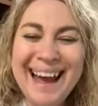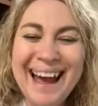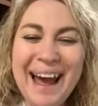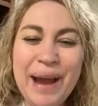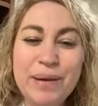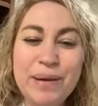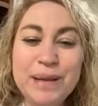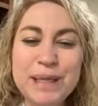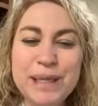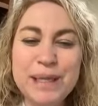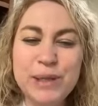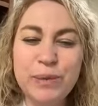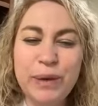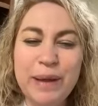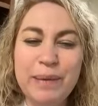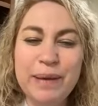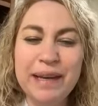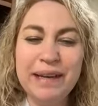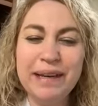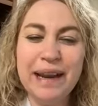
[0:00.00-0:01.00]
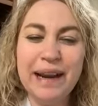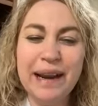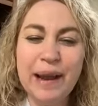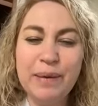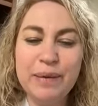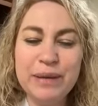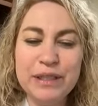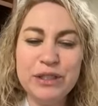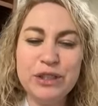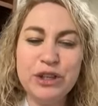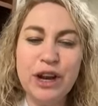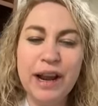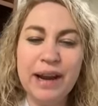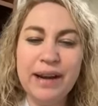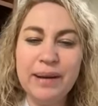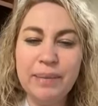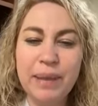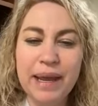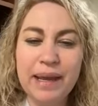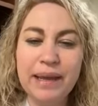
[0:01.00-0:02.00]
I was swimming and I was
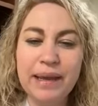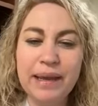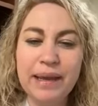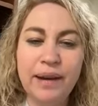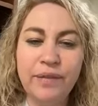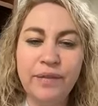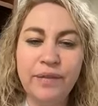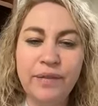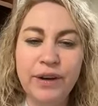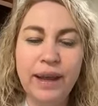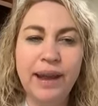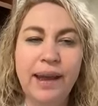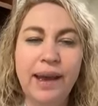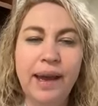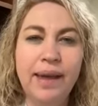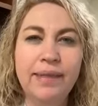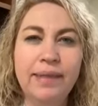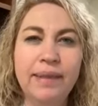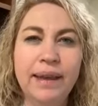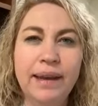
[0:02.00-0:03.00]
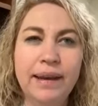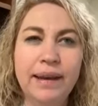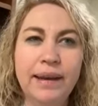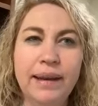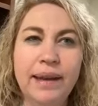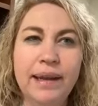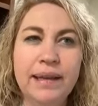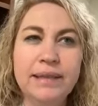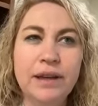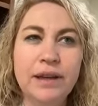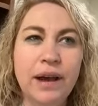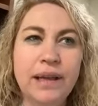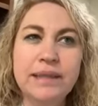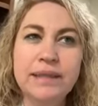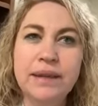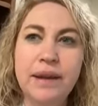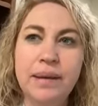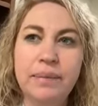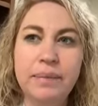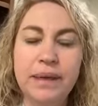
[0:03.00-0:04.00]
trying to make it every day. And then it
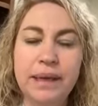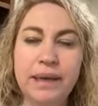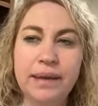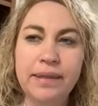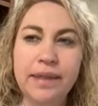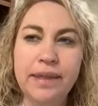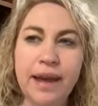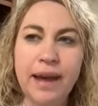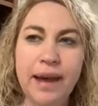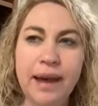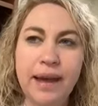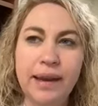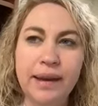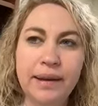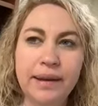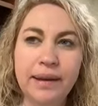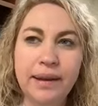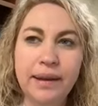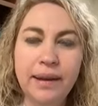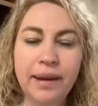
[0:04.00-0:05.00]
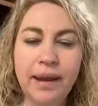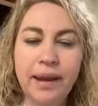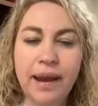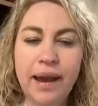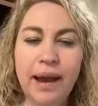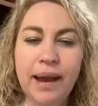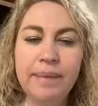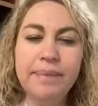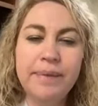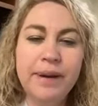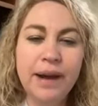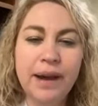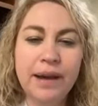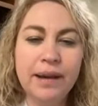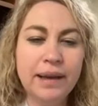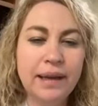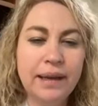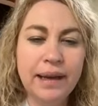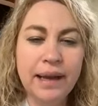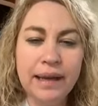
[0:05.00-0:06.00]
dawned on me that I'm
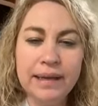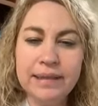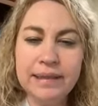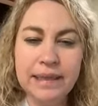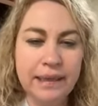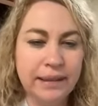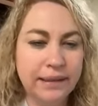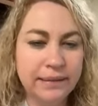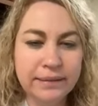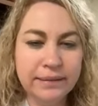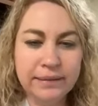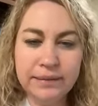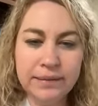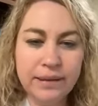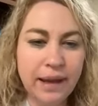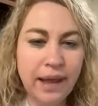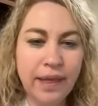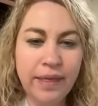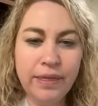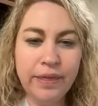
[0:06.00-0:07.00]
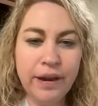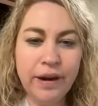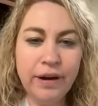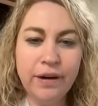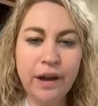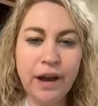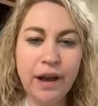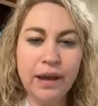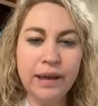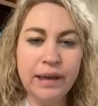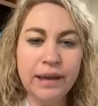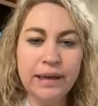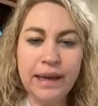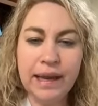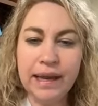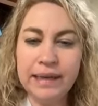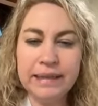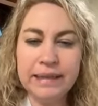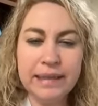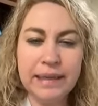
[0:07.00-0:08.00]
not connecting, and they're not
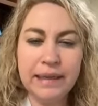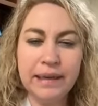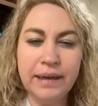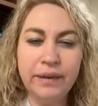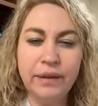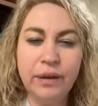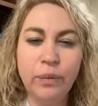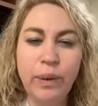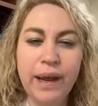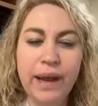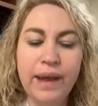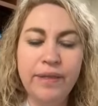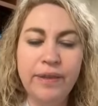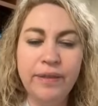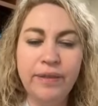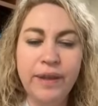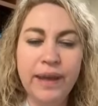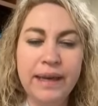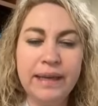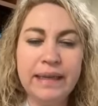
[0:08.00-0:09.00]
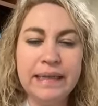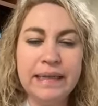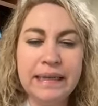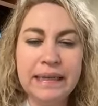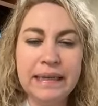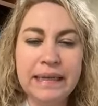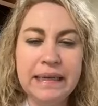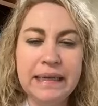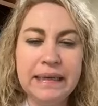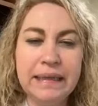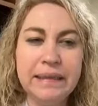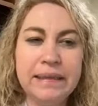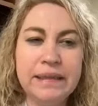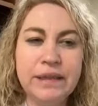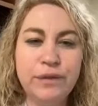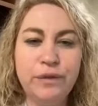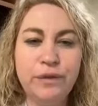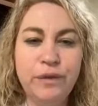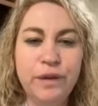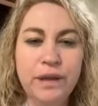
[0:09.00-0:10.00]
connecting in the way that they need
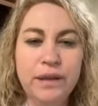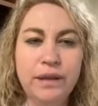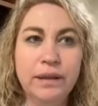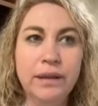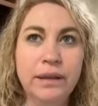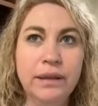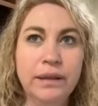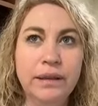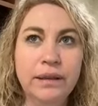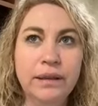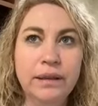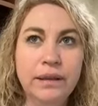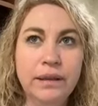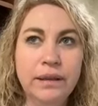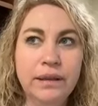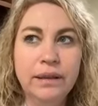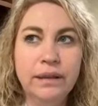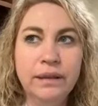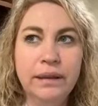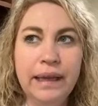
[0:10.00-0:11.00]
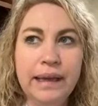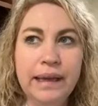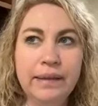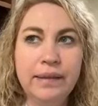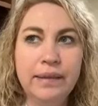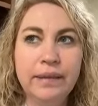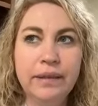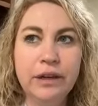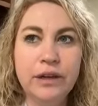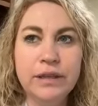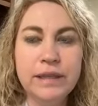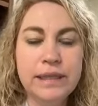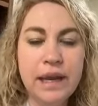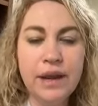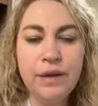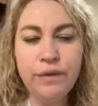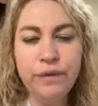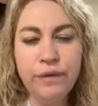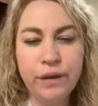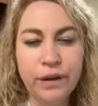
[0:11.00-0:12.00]
to feel like they're
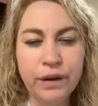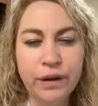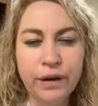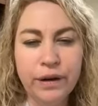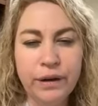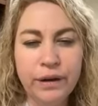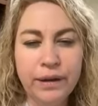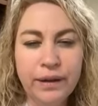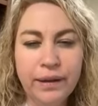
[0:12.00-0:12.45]
safe here.